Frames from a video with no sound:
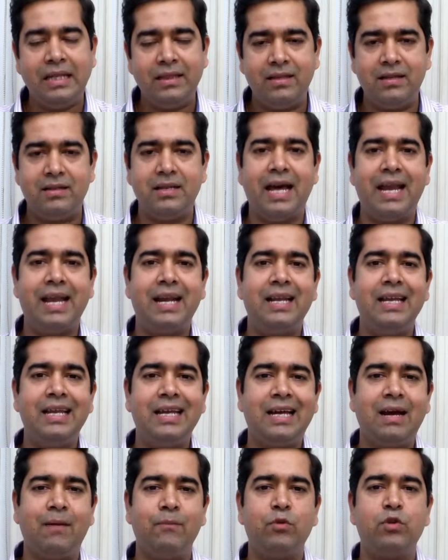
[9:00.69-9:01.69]
they directly
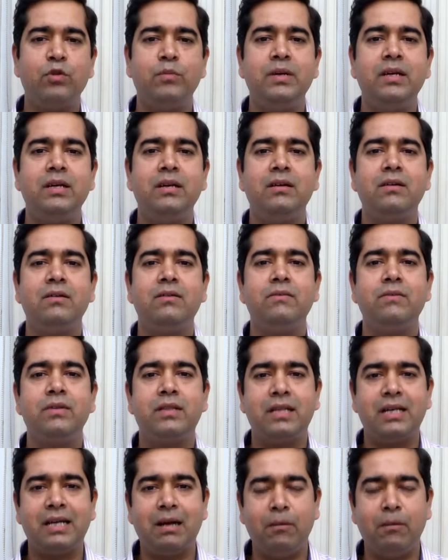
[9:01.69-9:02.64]
come to me with